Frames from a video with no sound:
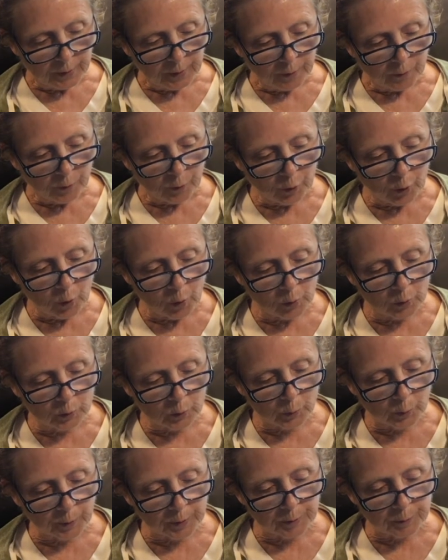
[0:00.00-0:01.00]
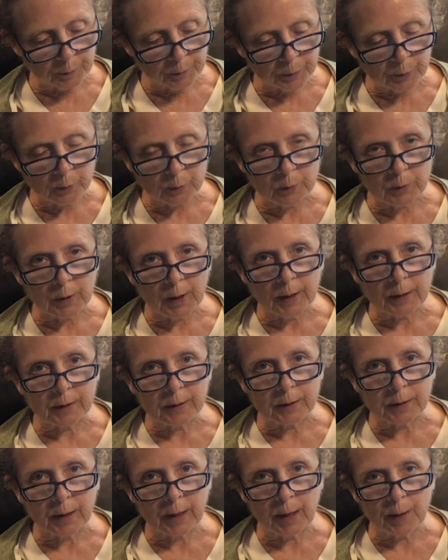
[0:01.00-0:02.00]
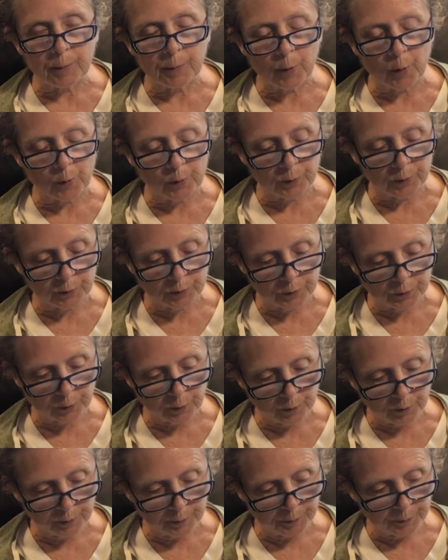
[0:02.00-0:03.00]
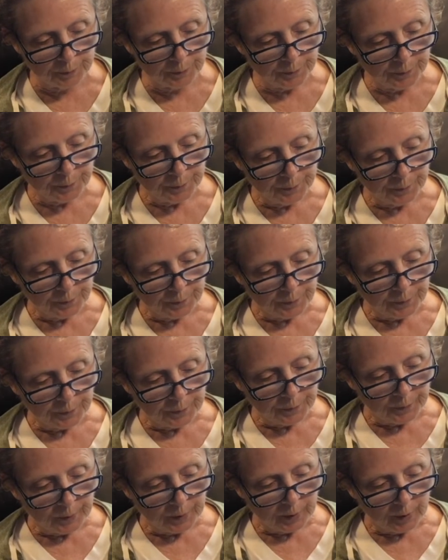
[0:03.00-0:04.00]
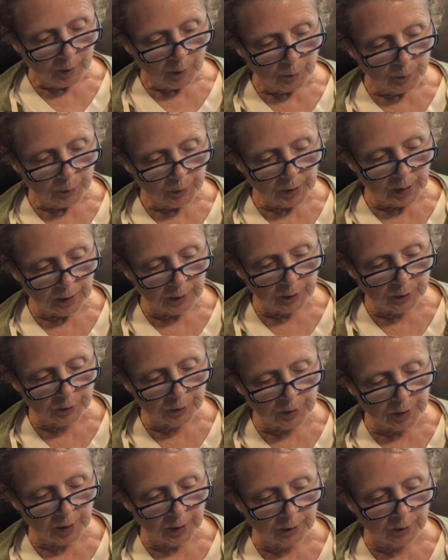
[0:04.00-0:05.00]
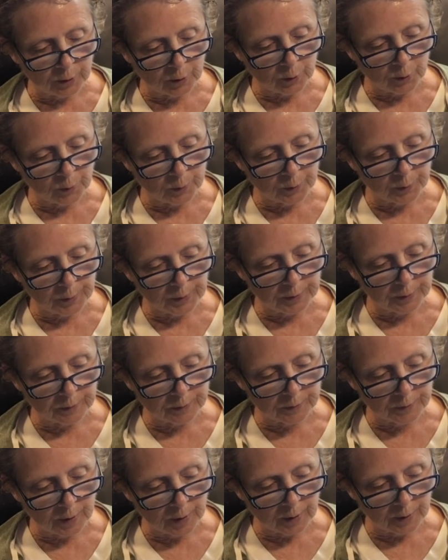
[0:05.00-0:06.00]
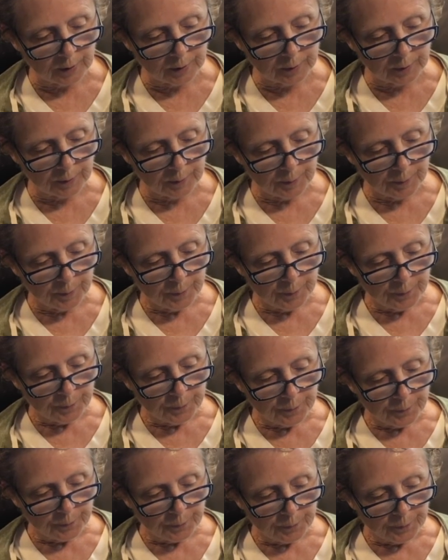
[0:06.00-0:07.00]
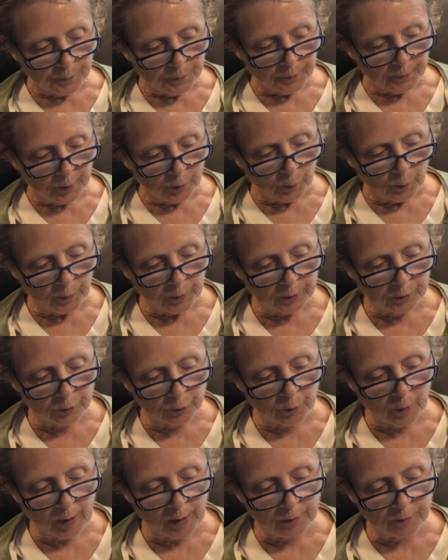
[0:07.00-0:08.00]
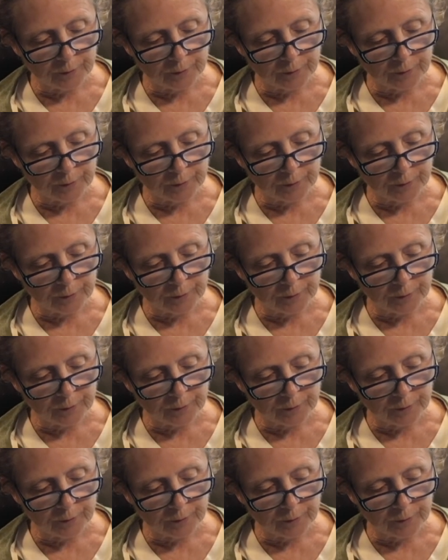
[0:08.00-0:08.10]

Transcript: The cold wind blew like a Cape Horn storm, but I could not go inside. We had tried